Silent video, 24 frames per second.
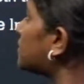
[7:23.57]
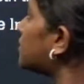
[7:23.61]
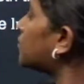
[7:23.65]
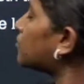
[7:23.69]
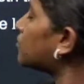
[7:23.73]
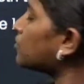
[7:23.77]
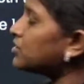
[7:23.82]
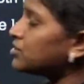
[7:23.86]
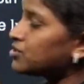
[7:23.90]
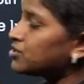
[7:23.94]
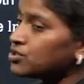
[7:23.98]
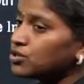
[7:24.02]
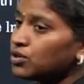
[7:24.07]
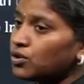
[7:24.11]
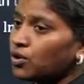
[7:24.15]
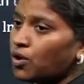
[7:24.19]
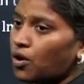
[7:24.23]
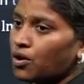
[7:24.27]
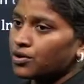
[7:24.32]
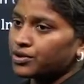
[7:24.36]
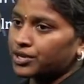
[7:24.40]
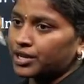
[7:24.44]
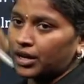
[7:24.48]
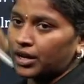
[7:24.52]
equals to
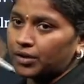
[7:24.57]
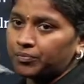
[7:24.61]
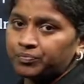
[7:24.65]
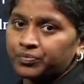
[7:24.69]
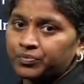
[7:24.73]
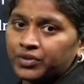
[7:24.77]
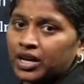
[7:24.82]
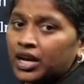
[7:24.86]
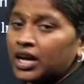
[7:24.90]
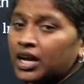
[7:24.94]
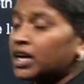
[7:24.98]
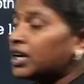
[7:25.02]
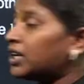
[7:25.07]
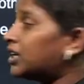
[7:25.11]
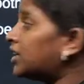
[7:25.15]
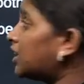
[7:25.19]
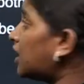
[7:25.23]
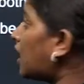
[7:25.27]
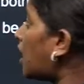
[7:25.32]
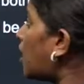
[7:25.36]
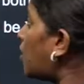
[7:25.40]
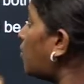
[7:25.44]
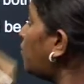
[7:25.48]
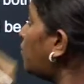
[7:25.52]
log a.
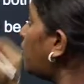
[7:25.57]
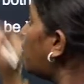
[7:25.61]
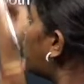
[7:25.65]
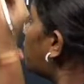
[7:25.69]
Now